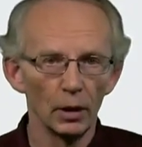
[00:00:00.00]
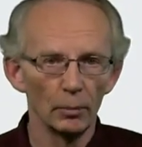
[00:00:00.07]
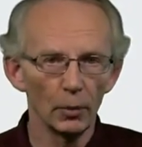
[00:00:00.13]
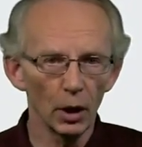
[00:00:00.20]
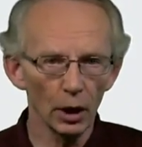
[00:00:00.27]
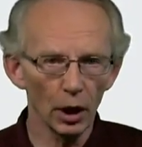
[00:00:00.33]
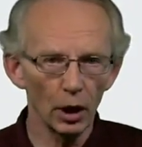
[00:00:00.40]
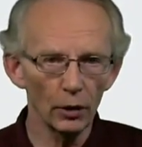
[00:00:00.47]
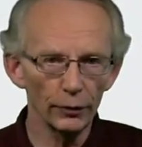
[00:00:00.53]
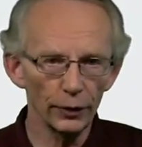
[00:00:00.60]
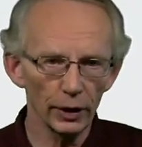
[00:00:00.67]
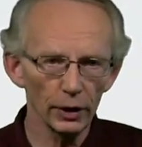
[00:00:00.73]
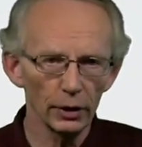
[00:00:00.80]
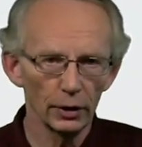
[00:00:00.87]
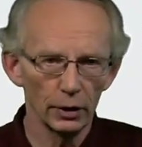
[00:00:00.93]

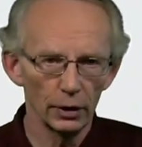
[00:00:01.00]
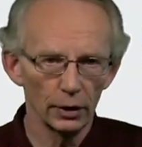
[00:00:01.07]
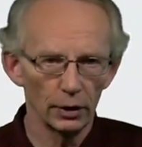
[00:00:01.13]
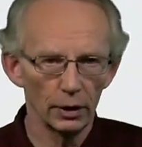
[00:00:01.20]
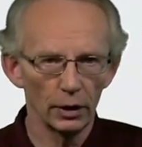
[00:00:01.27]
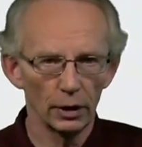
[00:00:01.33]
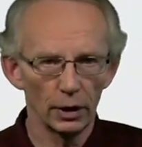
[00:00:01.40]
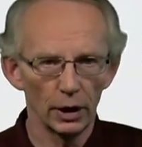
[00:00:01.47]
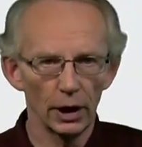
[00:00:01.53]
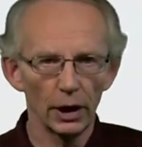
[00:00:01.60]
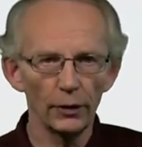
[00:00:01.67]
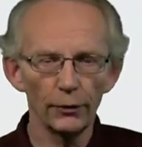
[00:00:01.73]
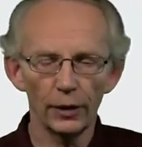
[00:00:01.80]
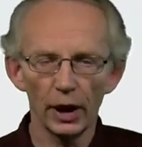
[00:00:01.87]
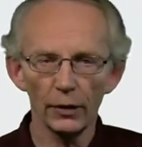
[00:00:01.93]
Moreover,
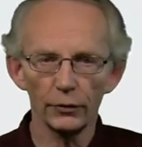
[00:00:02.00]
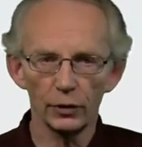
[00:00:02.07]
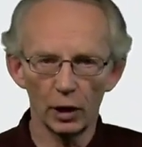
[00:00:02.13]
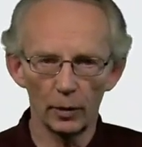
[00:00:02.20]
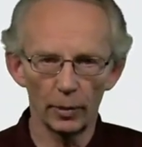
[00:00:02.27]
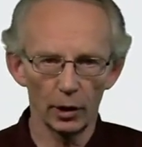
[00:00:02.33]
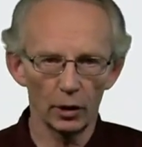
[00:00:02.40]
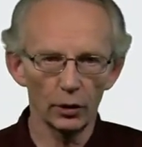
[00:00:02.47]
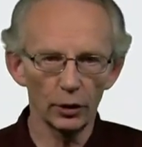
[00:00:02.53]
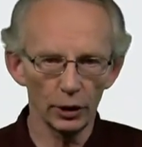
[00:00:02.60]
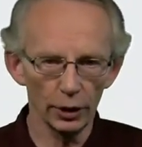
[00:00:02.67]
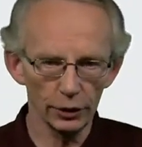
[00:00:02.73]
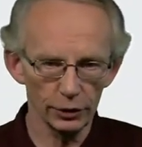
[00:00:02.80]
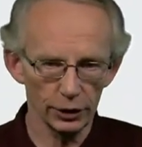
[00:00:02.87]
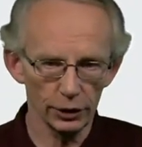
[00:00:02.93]
if we have double
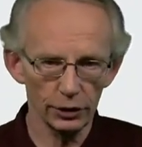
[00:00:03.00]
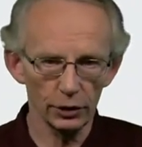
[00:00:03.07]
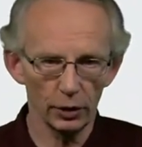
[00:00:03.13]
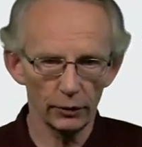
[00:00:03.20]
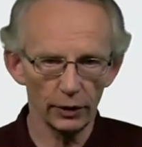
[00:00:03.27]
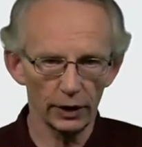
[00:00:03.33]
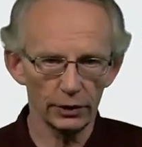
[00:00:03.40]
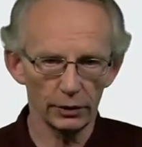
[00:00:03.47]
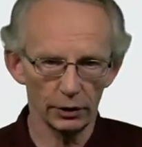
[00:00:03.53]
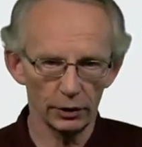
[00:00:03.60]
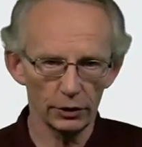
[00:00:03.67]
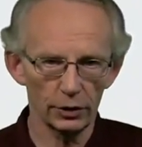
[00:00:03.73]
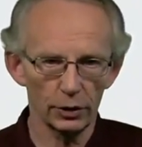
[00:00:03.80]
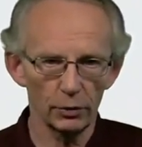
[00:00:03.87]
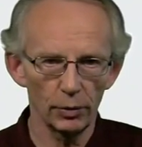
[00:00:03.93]
occurrences of
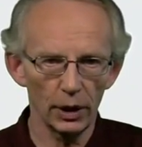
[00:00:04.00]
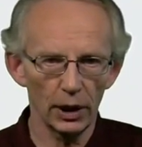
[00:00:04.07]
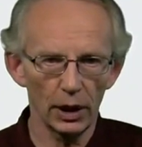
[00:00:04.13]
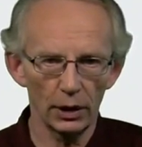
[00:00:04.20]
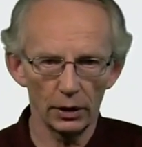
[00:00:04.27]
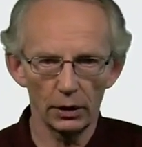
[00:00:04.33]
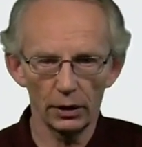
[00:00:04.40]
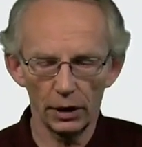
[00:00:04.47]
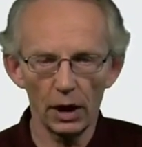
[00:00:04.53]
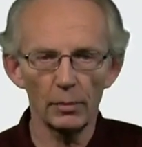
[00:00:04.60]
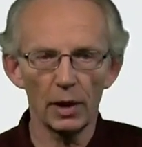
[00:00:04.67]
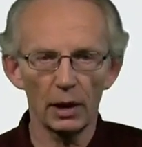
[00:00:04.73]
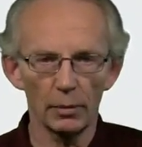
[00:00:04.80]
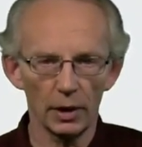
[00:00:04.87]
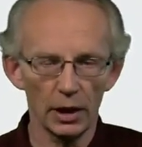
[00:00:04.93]
literals, they
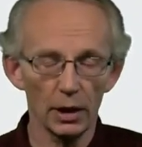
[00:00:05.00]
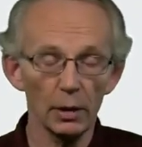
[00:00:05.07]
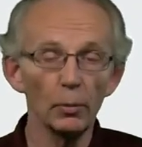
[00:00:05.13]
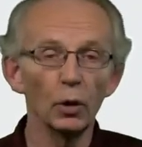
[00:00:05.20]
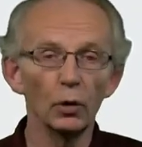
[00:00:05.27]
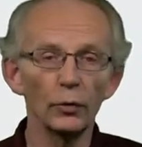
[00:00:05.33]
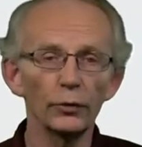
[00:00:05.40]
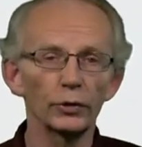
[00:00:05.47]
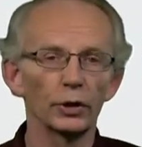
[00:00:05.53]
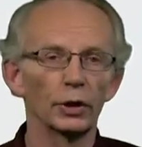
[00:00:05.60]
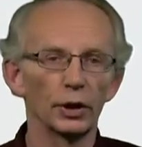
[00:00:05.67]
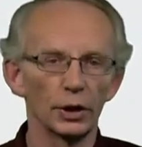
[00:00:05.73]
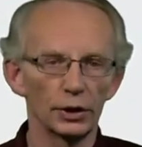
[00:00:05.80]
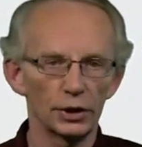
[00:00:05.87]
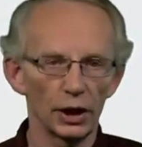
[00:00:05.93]
may be removed,
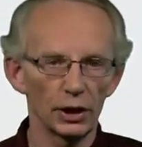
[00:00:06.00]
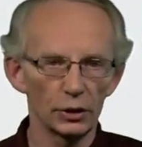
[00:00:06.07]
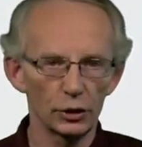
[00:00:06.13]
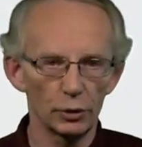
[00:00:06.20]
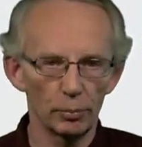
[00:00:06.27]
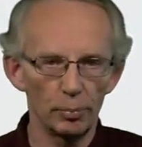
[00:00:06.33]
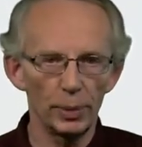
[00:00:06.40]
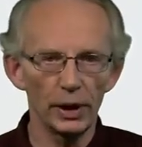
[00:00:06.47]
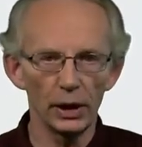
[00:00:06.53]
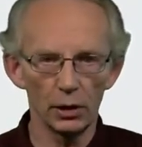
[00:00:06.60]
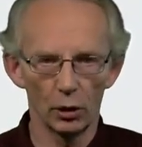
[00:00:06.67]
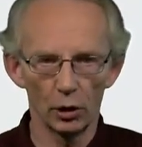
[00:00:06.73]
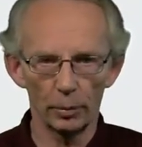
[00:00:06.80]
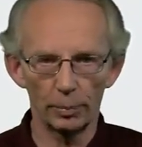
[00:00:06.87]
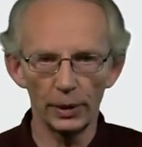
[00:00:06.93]
since P
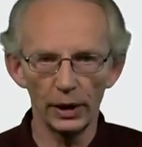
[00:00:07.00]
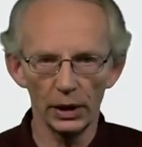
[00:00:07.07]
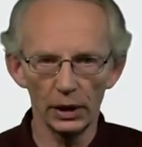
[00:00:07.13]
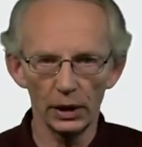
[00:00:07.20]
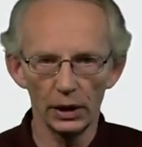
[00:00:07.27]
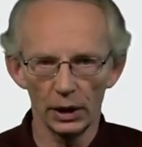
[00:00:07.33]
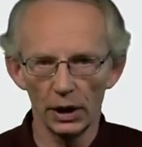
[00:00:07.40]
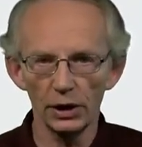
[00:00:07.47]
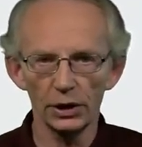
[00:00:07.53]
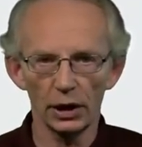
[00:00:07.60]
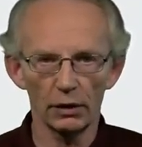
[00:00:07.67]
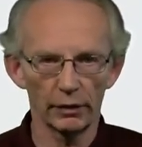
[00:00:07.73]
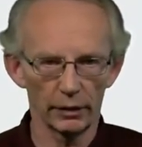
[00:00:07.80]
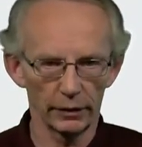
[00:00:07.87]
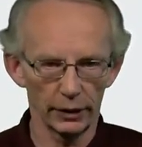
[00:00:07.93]
or P is
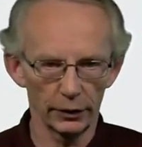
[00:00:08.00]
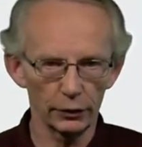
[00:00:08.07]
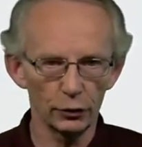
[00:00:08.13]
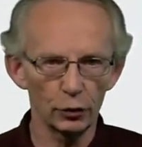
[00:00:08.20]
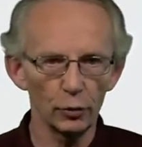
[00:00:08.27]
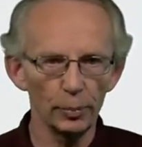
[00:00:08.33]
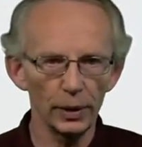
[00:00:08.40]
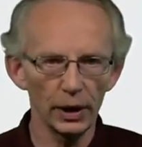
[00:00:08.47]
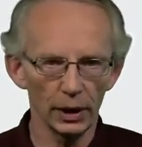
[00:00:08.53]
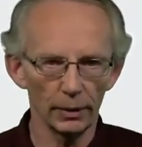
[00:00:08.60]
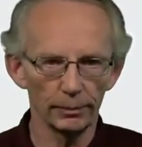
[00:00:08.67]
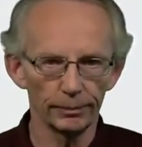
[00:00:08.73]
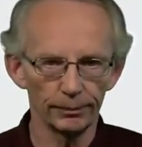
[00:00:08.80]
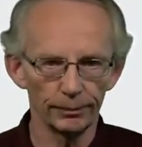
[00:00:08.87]
equivalent to P.